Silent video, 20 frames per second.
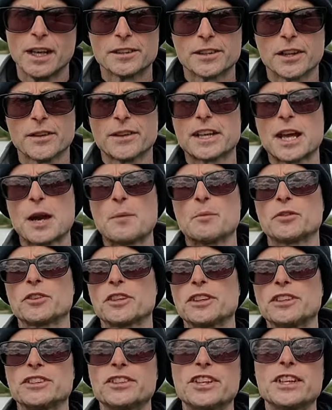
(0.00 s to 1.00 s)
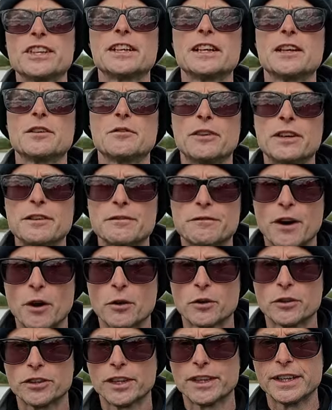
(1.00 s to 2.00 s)
so the camera's continually
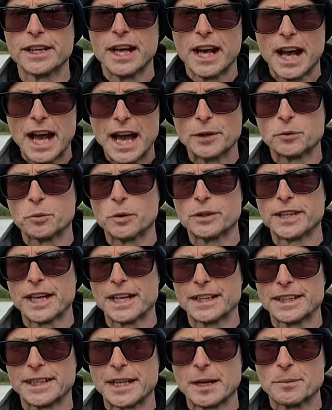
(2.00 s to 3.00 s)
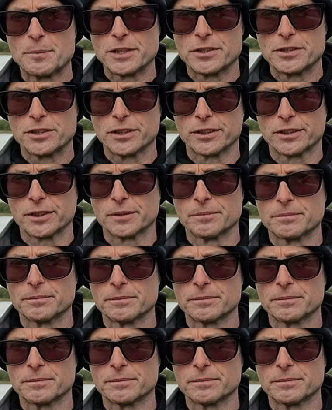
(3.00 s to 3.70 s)
refocusing as we're taking our pictures.